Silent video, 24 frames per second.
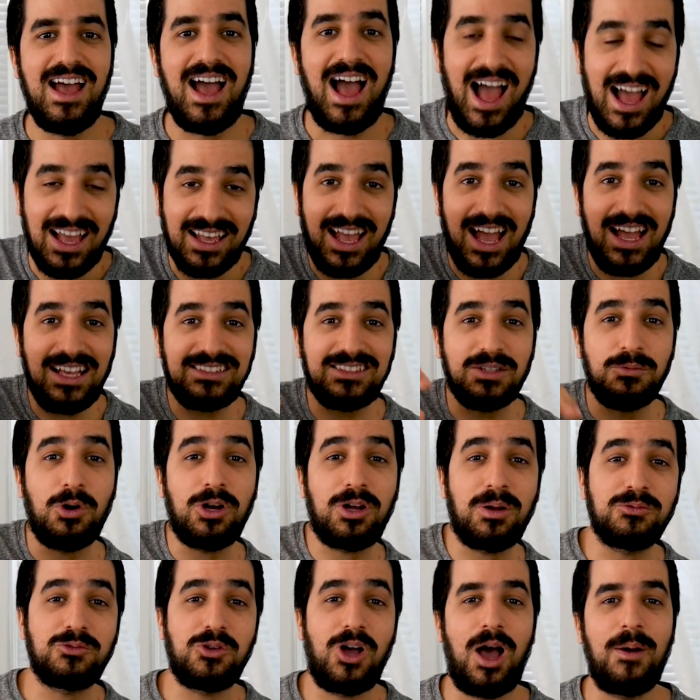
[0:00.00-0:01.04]
Hi guys and
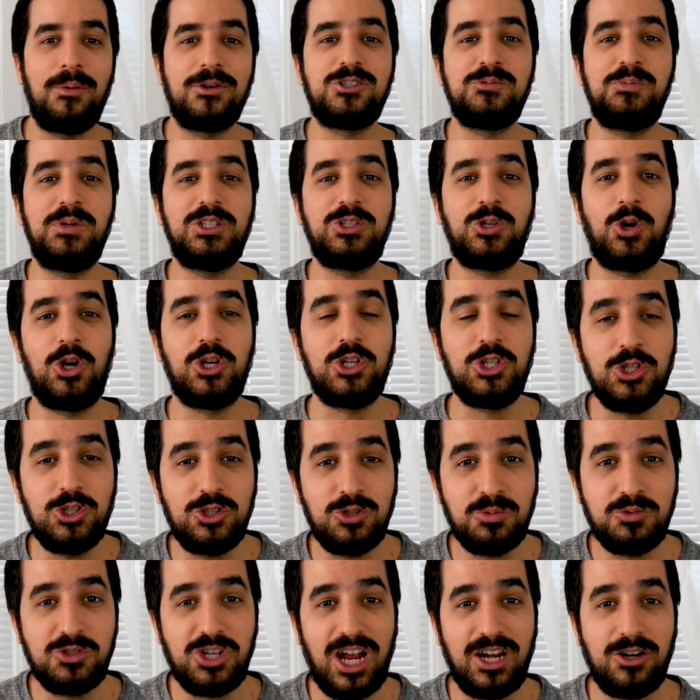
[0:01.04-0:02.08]
welcome to How Much Bitcoin
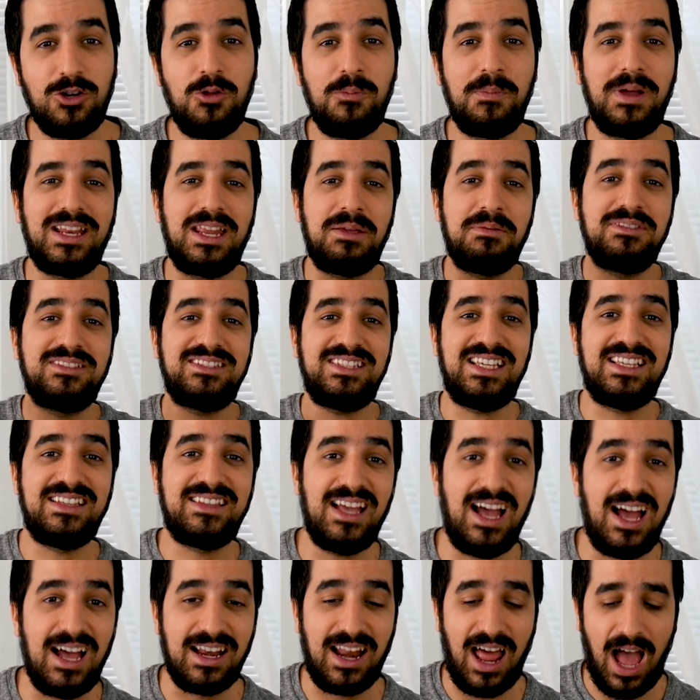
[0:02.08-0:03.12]
YouTube channel. My name is
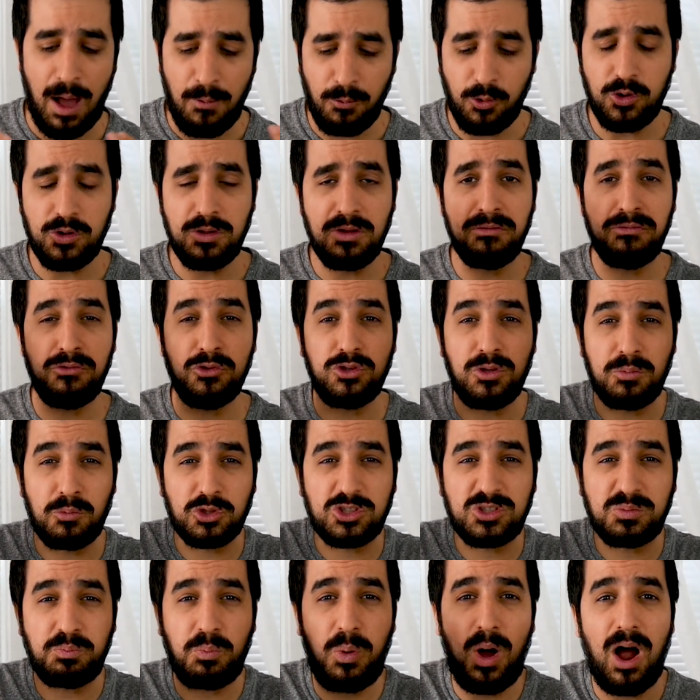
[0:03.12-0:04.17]
Idan. I'm going to review the
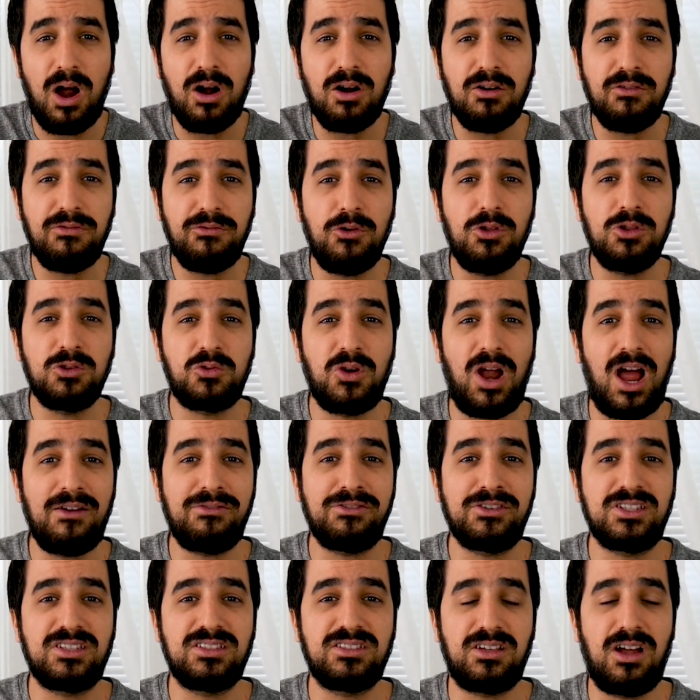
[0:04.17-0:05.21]
most powerful
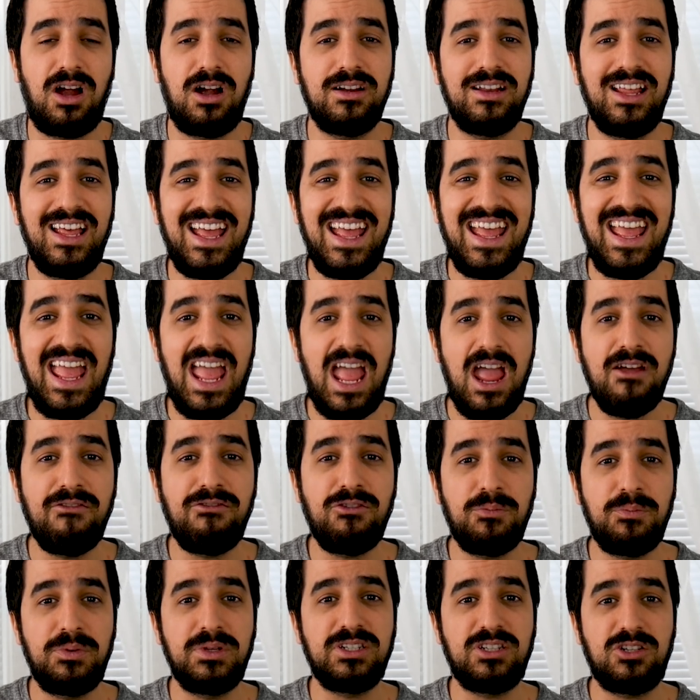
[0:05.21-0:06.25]
graphics card
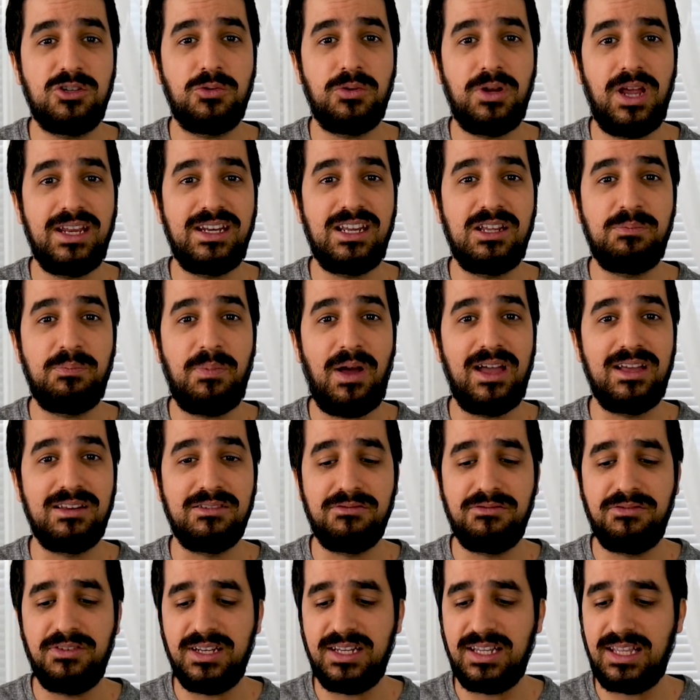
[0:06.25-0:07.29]
ever been created by
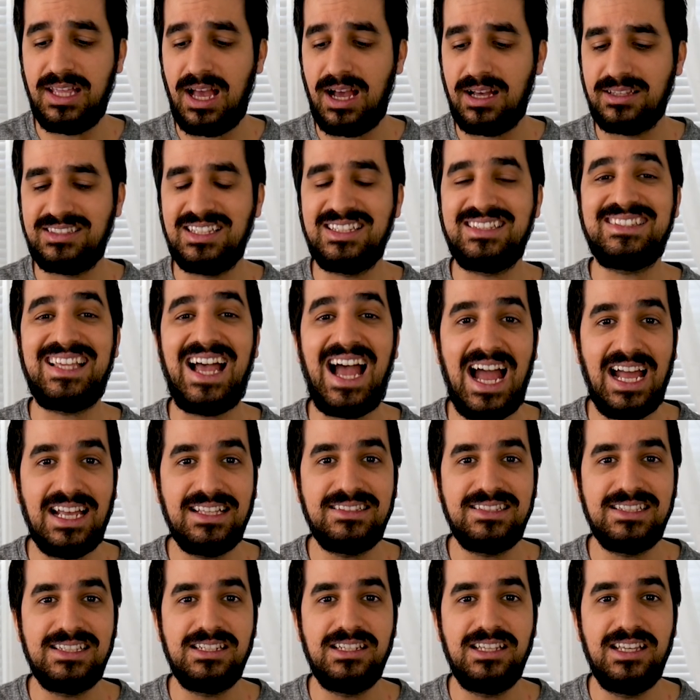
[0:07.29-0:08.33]
Nvidia, the
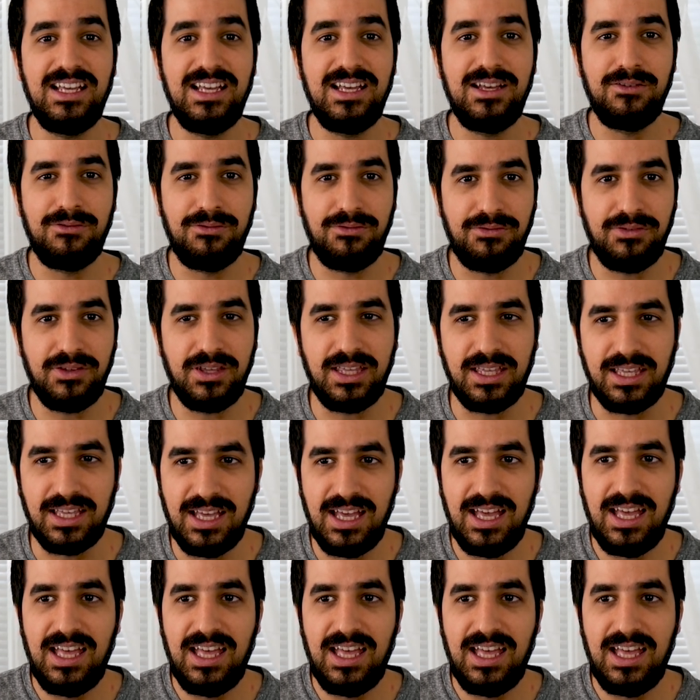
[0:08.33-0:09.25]
Titan V.